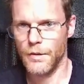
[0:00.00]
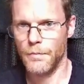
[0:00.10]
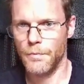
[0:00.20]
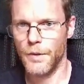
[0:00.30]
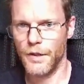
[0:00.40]

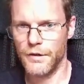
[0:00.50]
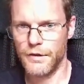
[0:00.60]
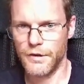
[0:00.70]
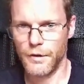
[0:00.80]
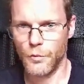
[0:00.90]

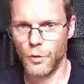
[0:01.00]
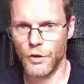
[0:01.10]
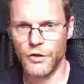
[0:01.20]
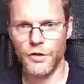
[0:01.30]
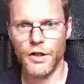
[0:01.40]
but what
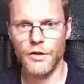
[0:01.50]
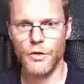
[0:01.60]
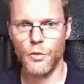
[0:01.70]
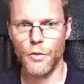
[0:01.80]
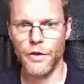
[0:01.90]
you can do
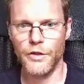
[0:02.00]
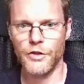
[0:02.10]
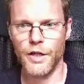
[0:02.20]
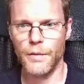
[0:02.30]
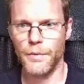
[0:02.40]
with the
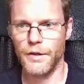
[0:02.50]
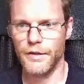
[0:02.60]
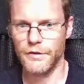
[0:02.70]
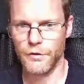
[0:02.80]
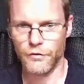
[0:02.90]
shape
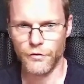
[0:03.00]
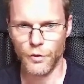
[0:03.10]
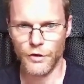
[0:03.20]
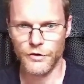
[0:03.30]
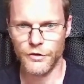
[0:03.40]
is, of
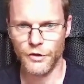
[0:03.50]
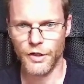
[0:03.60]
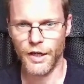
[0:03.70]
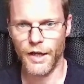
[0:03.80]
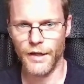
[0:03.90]
course, you
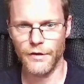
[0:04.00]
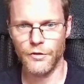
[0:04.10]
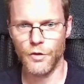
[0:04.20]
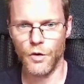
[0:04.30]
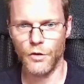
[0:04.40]
can
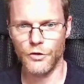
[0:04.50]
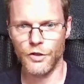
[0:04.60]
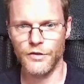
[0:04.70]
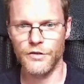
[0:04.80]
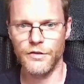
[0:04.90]
draw
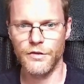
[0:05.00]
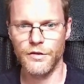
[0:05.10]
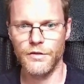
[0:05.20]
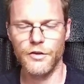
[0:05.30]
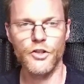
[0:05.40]

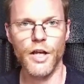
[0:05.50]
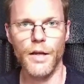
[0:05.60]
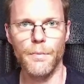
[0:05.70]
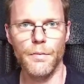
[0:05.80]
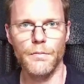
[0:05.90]
just the
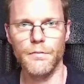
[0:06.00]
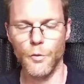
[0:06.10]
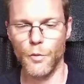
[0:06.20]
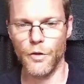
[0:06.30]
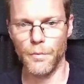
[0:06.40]
shape
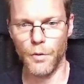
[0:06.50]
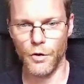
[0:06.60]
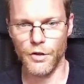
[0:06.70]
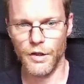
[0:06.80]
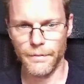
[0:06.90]
with a
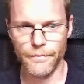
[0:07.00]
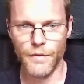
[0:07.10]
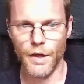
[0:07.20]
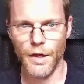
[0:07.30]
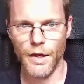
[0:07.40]
border.
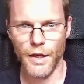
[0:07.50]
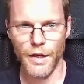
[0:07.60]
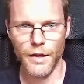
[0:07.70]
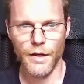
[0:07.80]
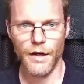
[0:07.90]

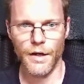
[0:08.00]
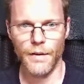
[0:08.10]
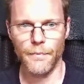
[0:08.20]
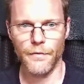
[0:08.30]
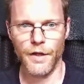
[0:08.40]

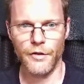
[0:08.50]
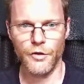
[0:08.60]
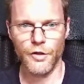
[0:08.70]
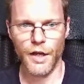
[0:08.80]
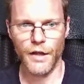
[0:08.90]
Then you
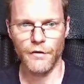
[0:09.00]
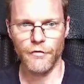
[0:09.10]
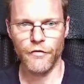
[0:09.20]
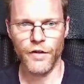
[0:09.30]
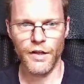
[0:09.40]
can
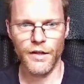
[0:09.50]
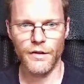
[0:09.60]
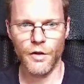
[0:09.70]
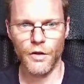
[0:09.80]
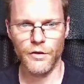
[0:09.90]
fill it
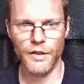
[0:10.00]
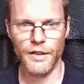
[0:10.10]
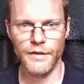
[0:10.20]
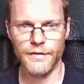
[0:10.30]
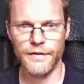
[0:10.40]
on the
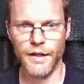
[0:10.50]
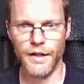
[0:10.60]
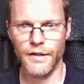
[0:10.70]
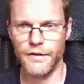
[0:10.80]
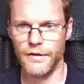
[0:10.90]

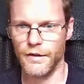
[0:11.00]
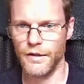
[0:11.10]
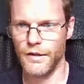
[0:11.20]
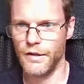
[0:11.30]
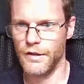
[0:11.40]
inside.
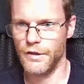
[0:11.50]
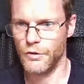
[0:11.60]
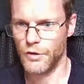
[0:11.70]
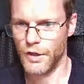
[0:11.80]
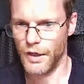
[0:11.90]
You
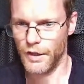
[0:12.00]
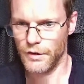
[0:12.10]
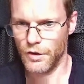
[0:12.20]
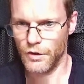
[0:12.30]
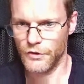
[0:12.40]
can
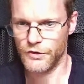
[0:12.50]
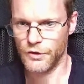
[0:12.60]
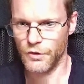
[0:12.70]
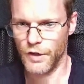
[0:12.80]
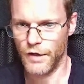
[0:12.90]

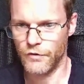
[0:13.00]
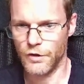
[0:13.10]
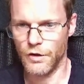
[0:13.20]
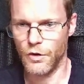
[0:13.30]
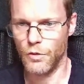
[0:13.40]
also have a
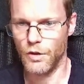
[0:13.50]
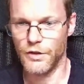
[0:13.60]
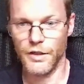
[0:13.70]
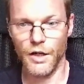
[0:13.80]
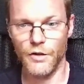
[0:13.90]
glow on
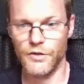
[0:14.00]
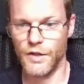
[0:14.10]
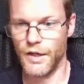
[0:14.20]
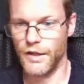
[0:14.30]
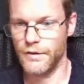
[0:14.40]
the
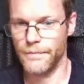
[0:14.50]
outside.